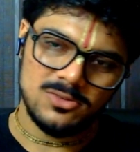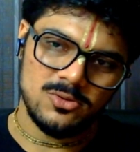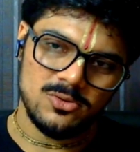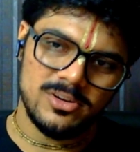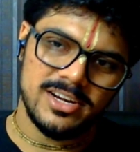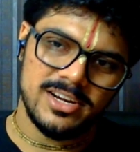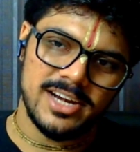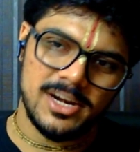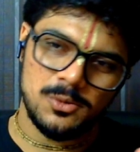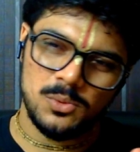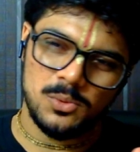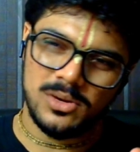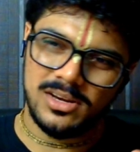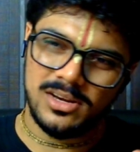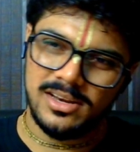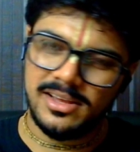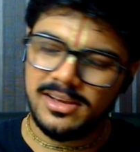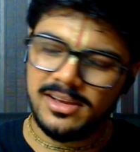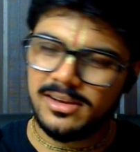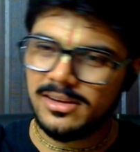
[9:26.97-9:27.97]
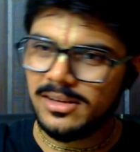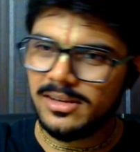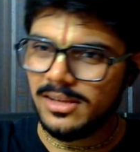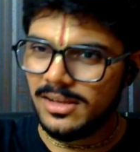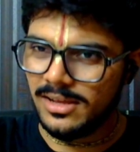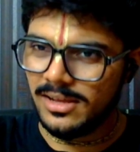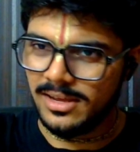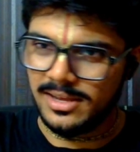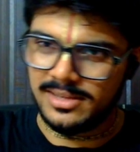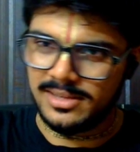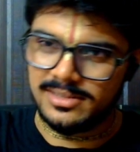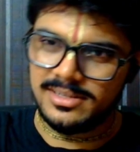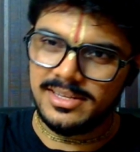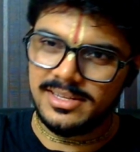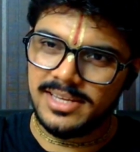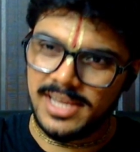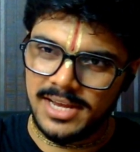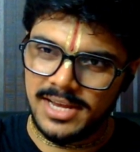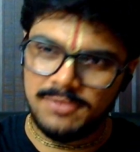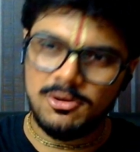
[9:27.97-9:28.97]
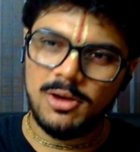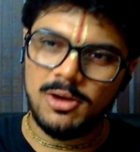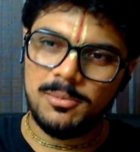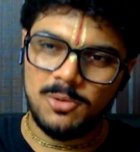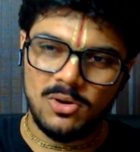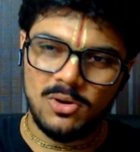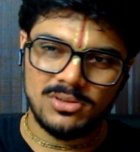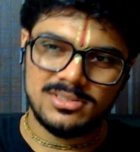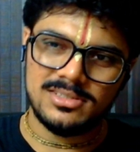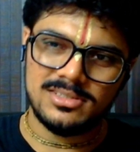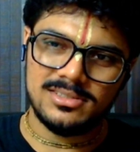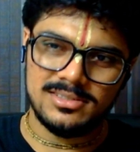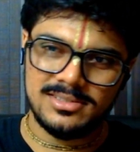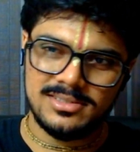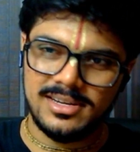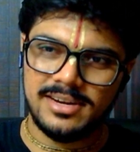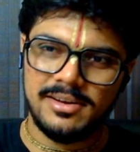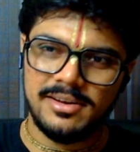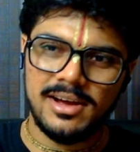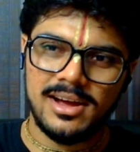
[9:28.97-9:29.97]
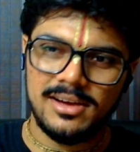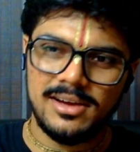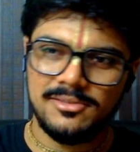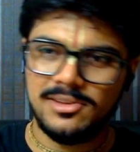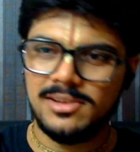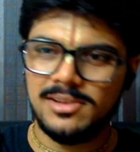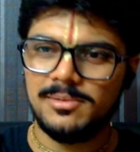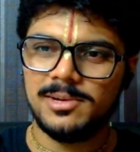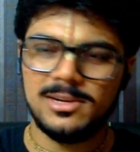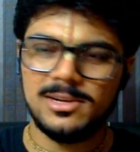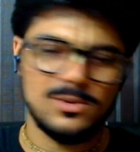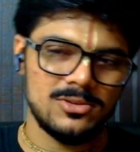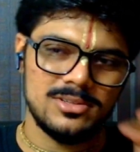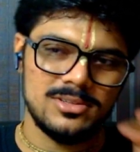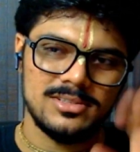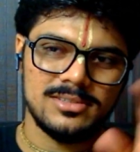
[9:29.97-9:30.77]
through the network layer and the Envoy proxies that are available on